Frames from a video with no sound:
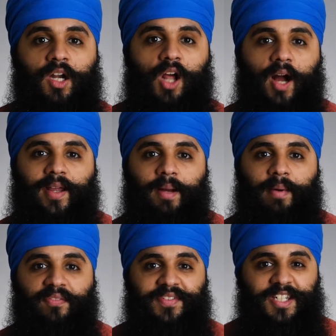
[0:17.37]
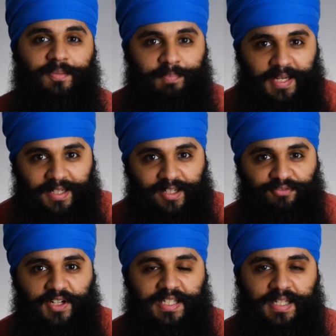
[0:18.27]
talking about the speed
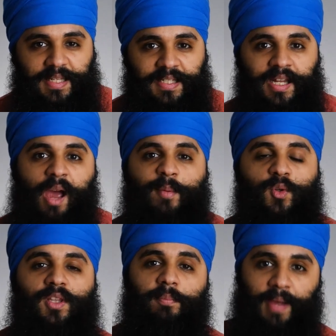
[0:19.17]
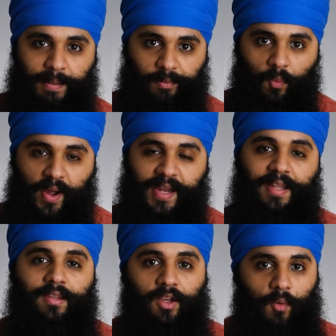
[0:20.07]
differences between the Paperwhite and the